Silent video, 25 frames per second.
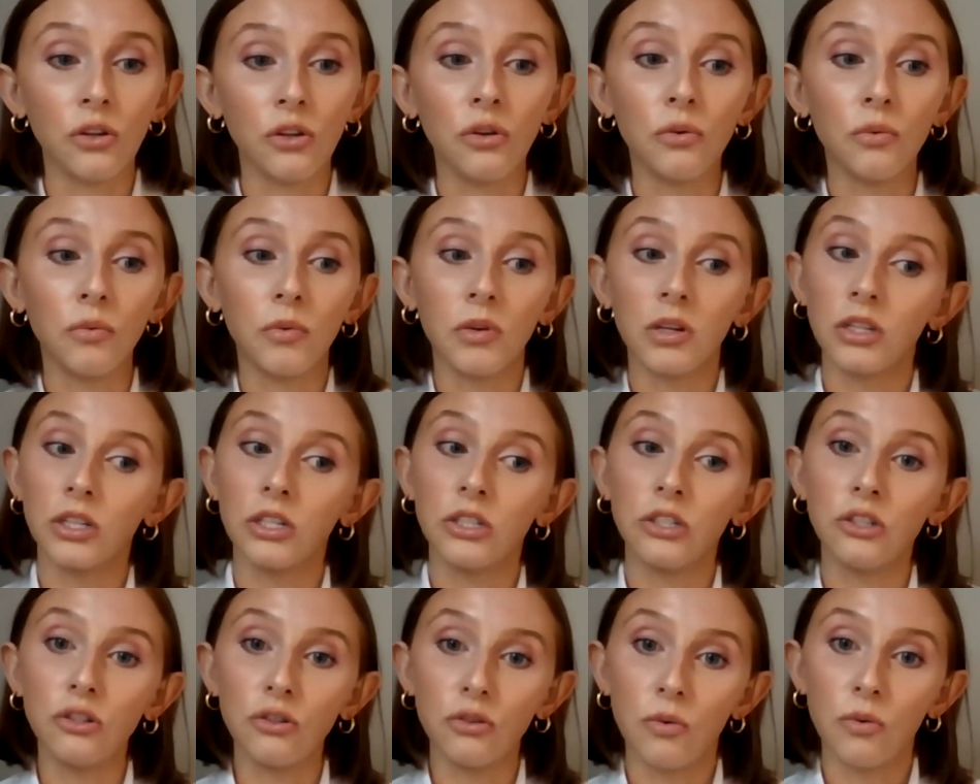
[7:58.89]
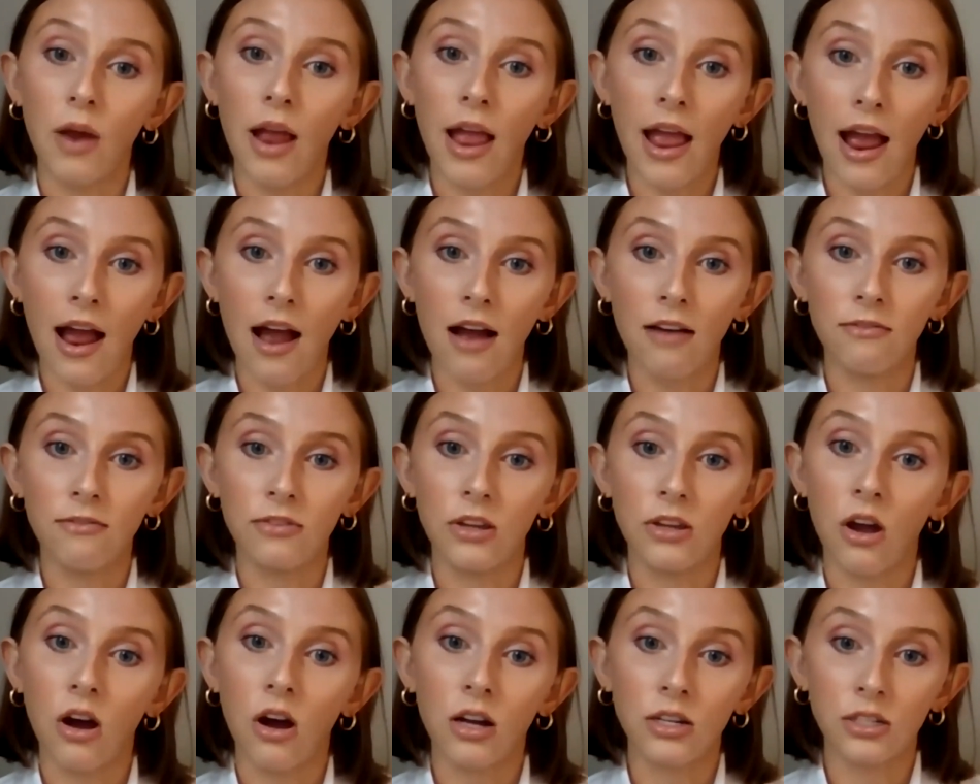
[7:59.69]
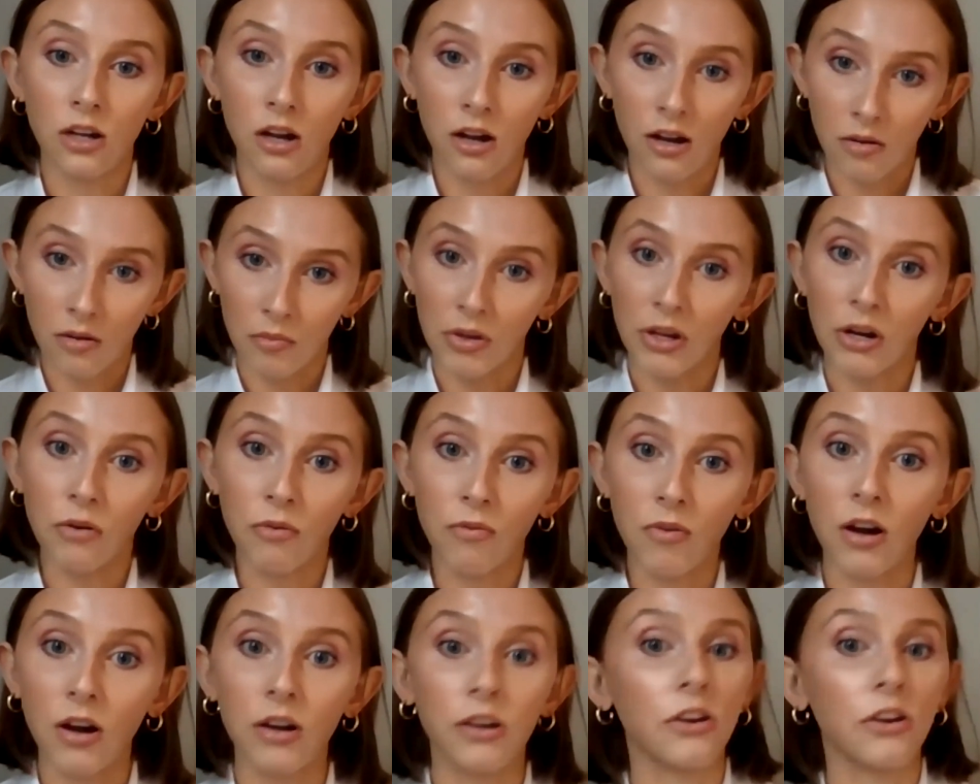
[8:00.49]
You really do have the autonomy to